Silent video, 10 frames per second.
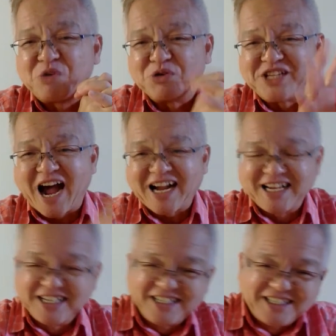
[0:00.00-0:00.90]
roast duck.
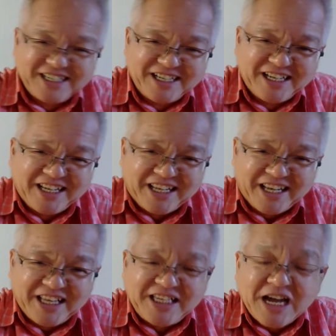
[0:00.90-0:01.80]

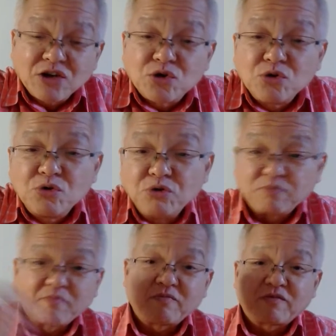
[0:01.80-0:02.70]
In
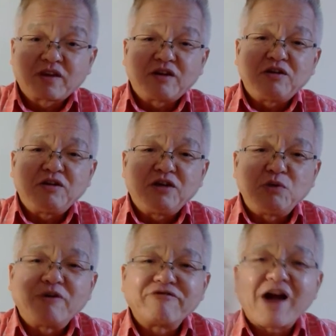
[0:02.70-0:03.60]
Jiangsu
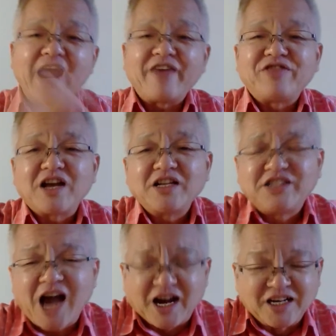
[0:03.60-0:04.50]
you will find another
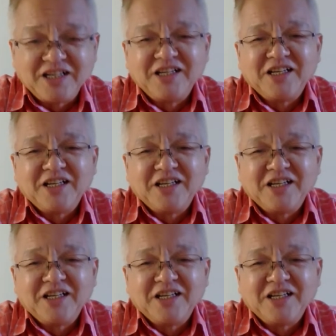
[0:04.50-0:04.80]
duck,